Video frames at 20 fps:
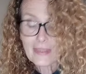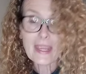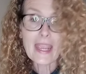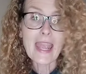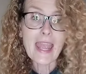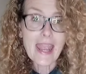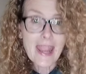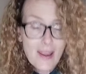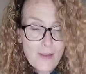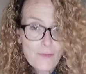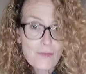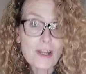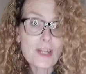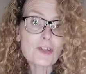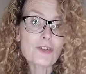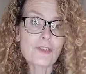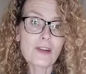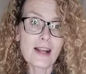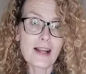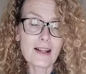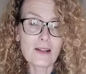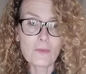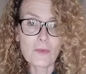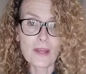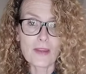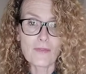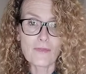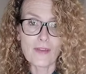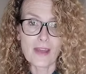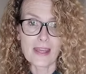Every trial
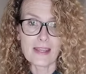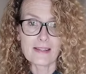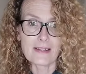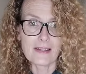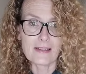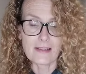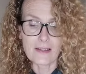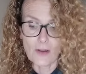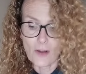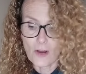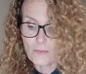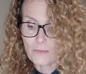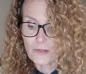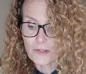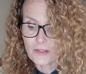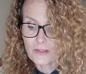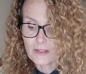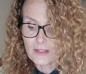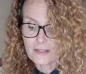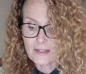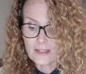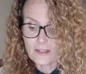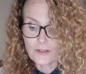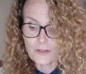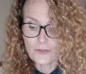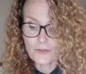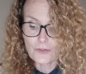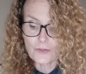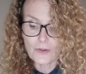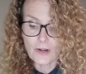we face is an opportunity to
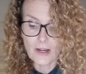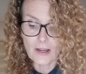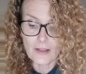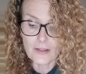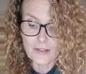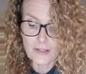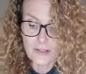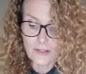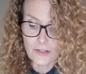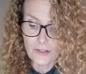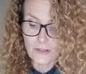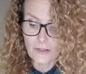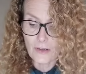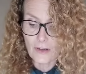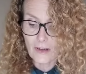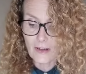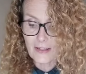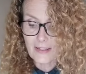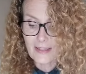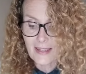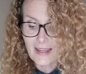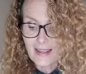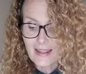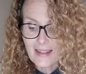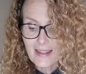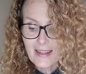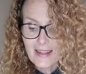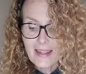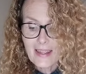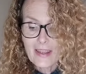draw closer to God.
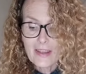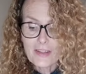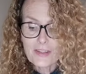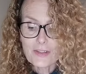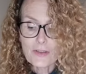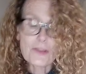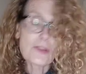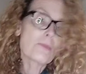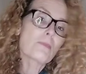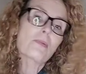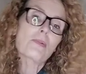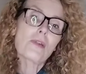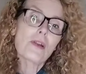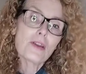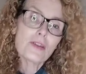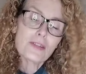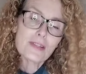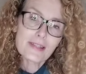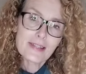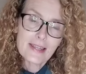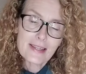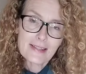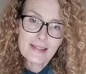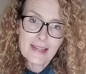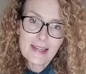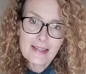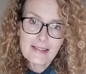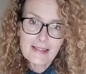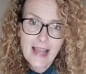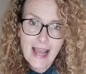So the process
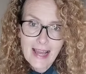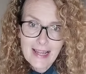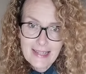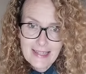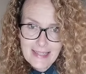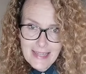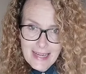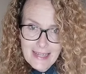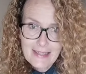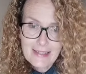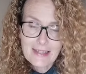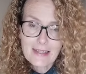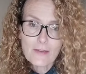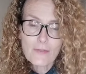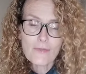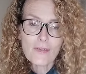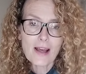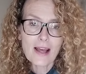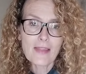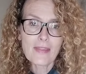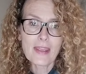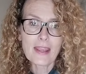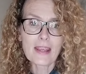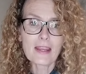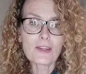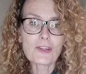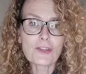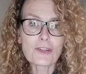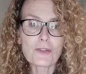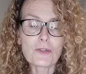is identify the
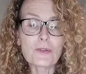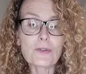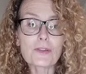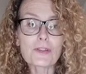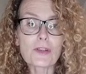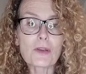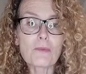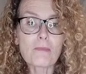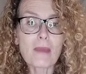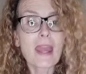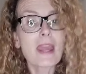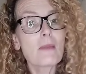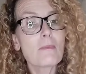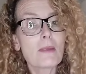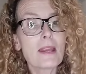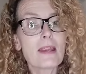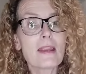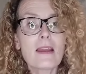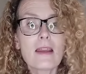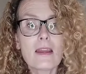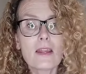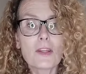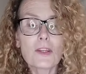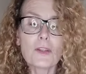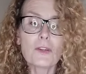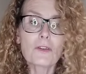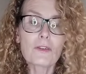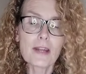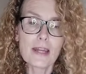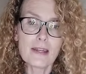issue. So maybe
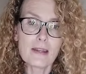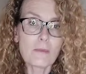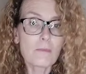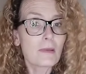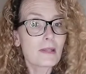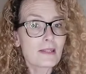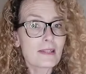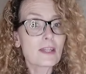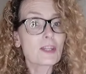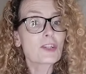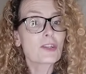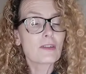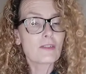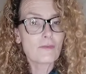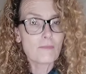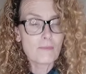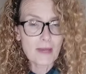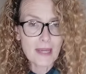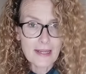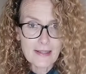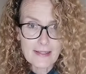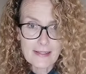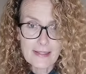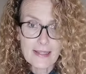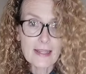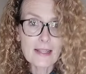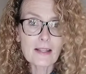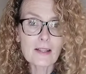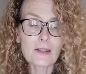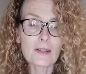you're in a position of being
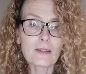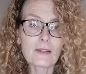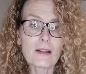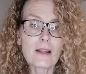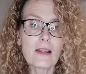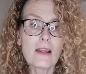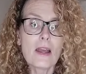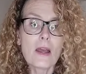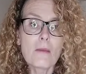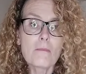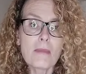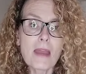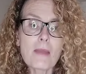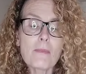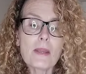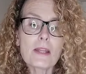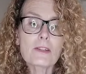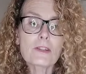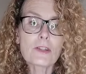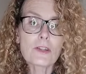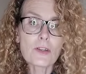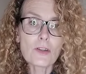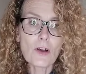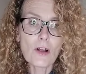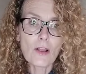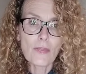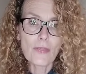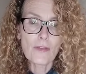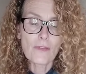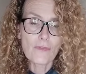single. Maybe it's
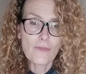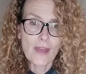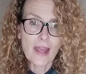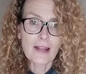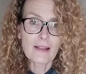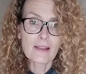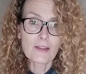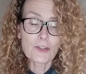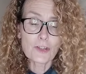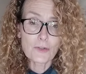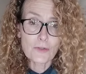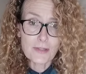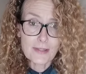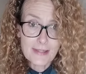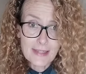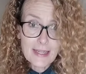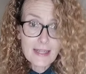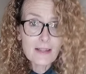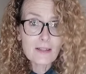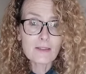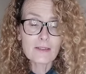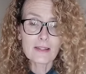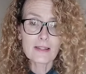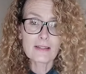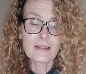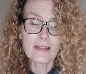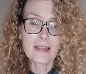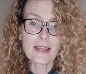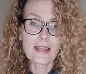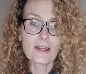not the fact that you're single
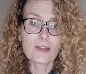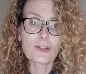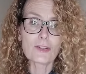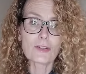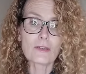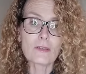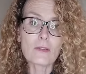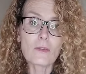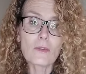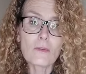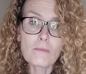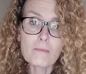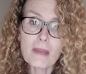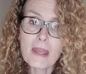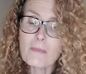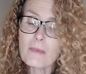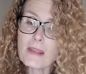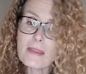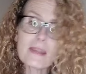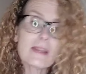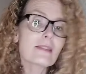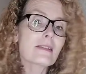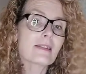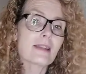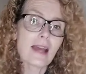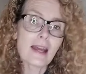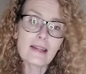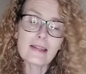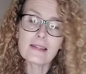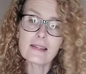that's the issue. Maybe there's an
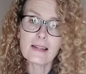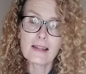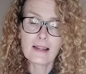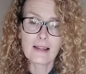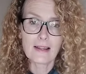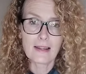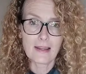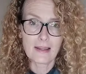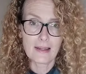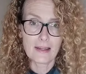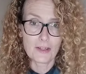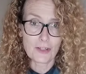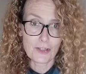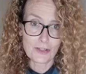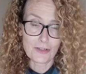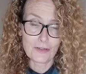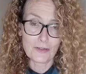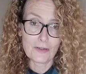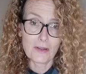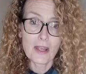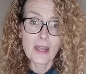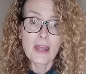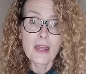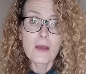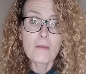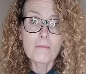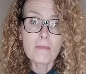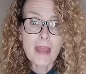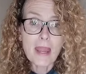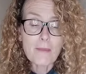underlying issue.
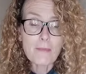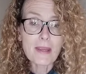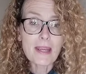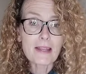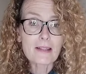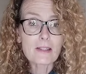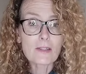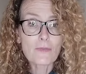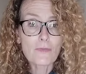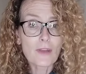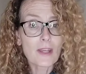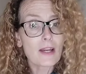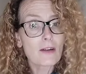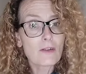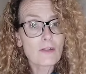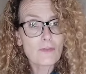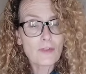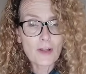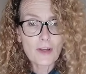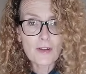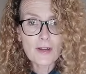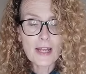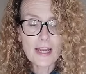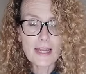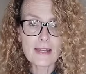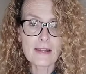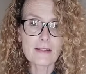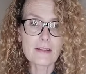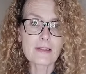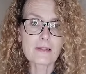Maybe it's fear of
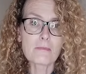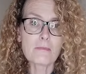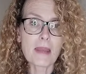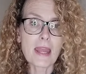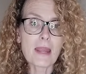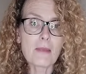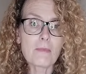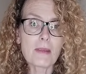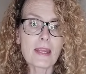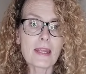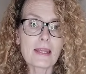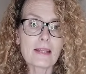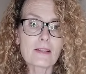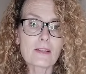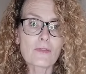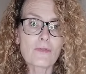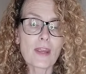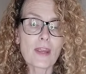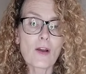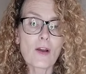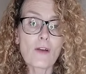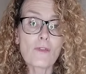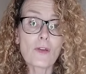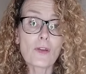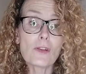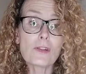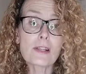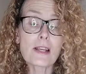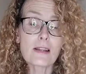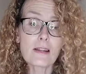loneliness. Maybe it's fear of
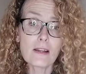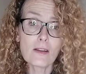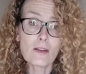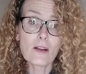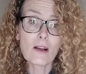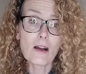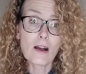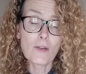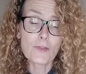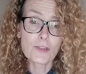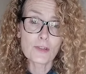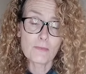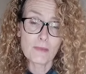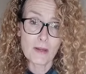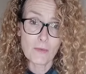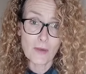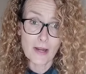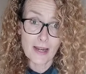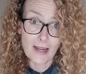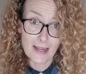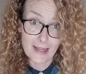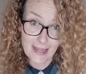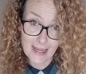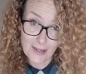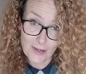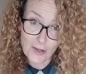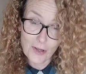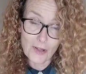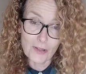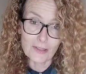who's going to look after me when I
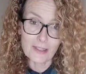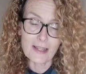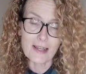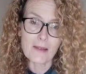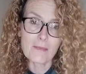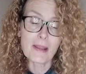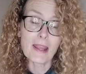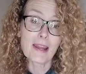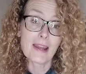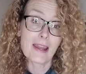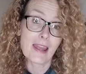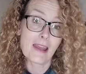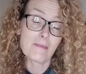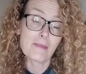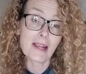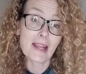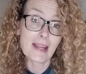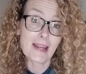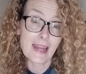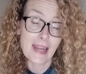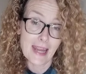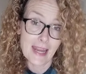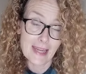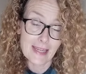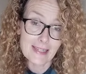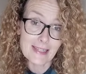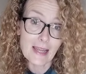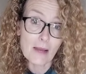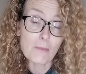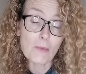get old and am I going to
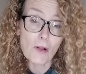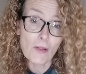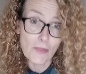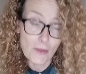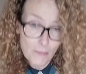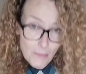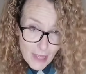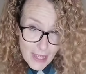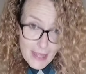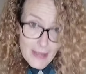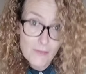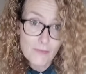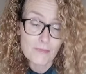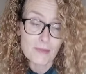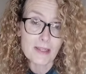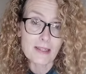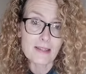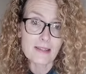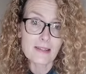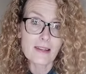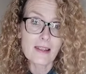end up on the pavement.